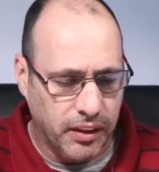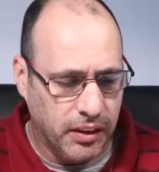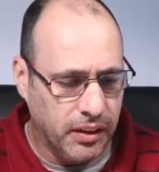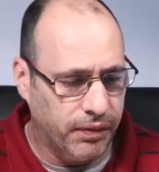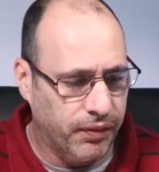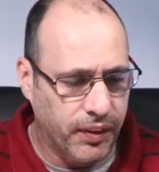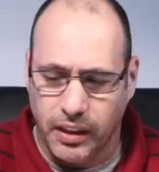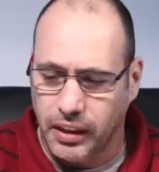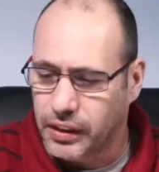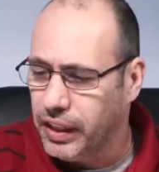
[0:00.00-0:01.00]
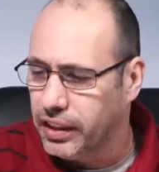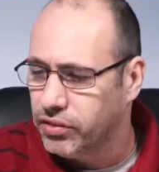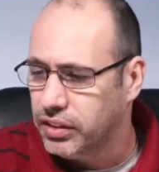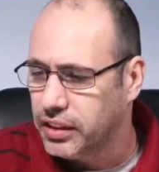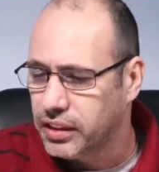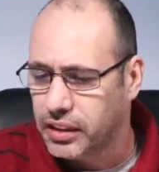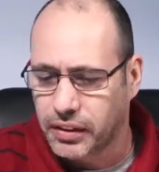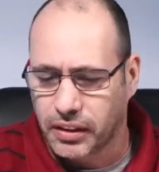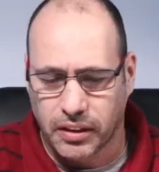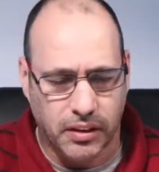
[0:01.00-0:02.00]
Well, this bag
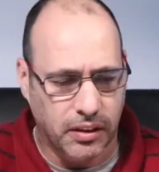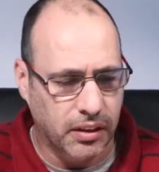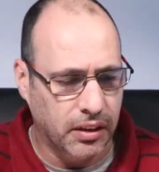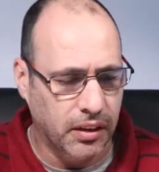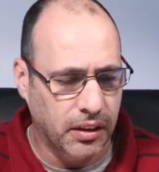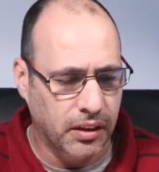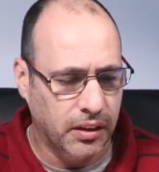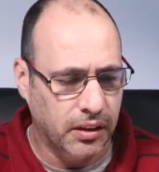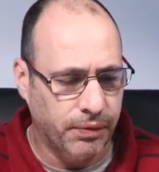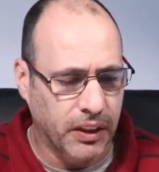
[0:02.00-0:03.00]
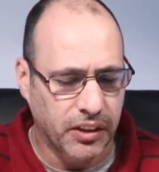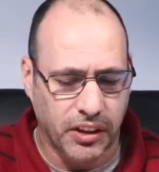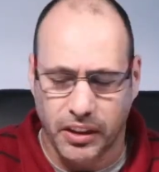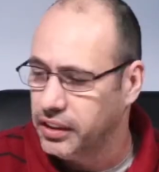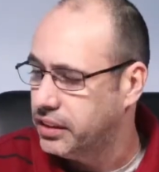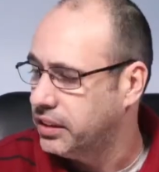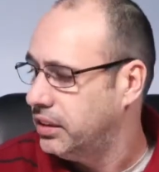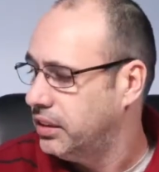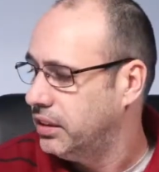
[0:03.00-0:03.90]
was purchased